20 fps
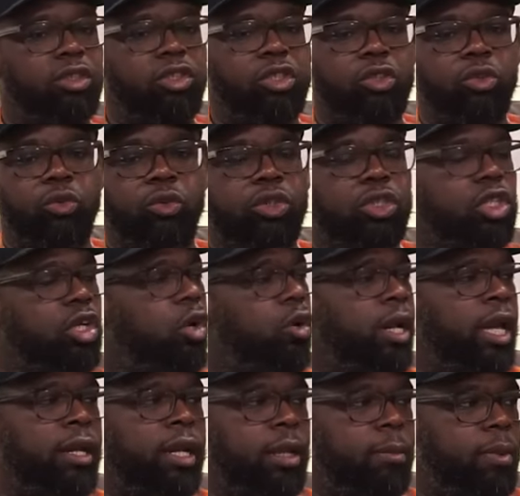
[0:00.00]
choose to go
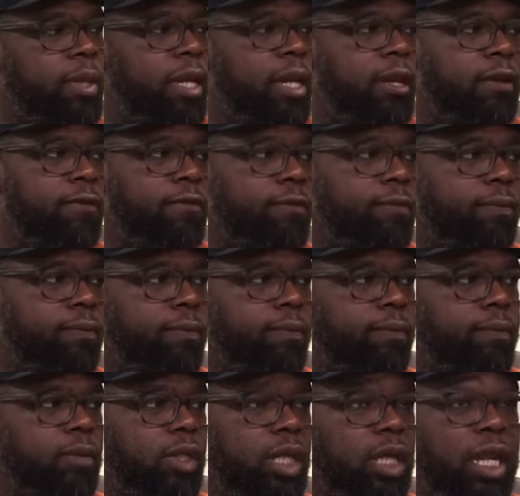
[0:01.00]
down that path.
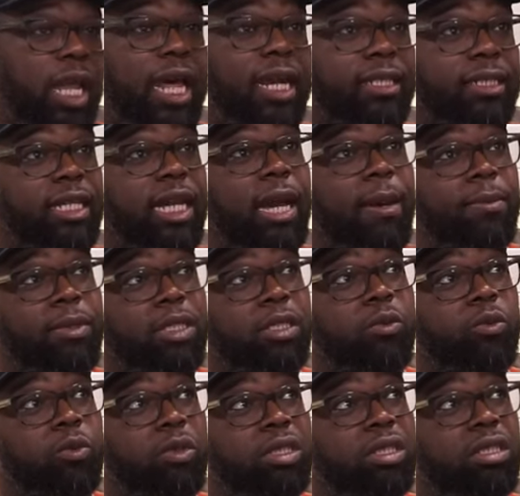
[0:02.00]
Right. A lot of times
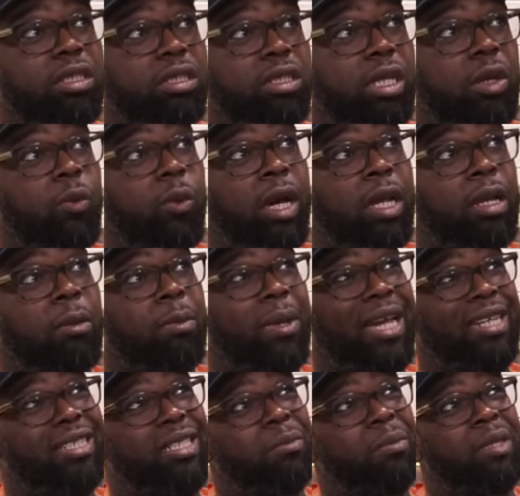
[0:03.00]
it was, it wound up
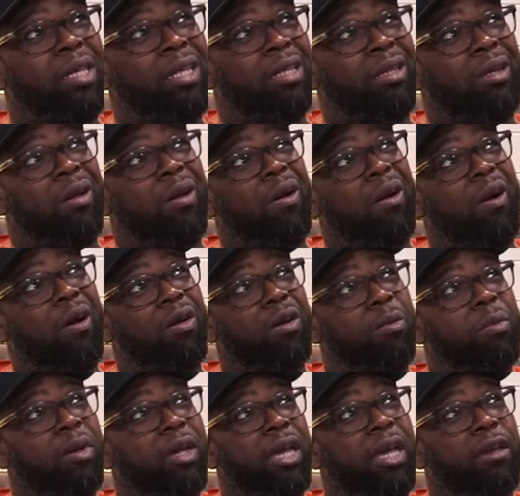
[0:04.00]
actually being the harder
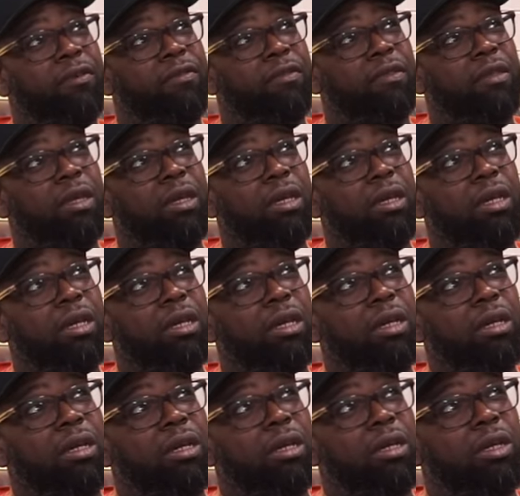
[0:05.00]
path
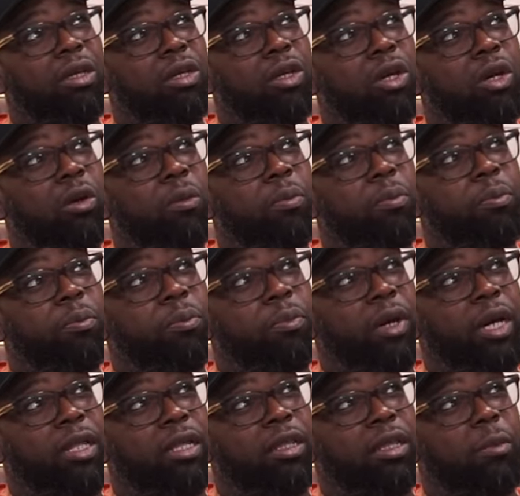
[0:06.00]
you know,
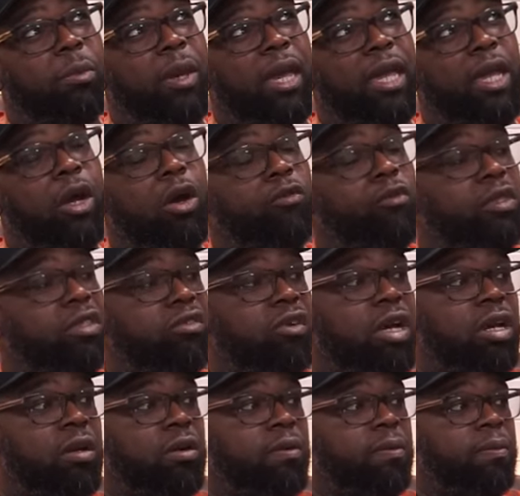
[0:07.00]
but the payoff was
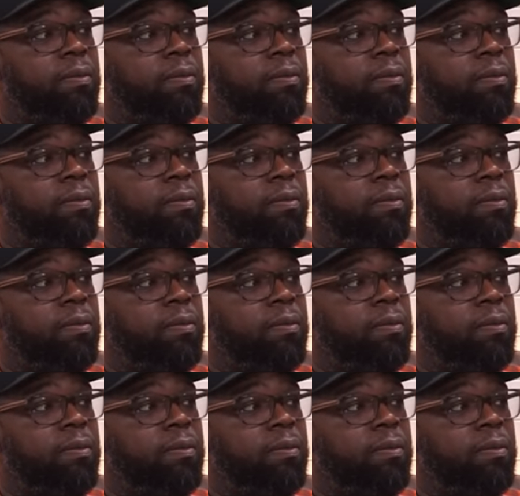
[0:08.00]
greater.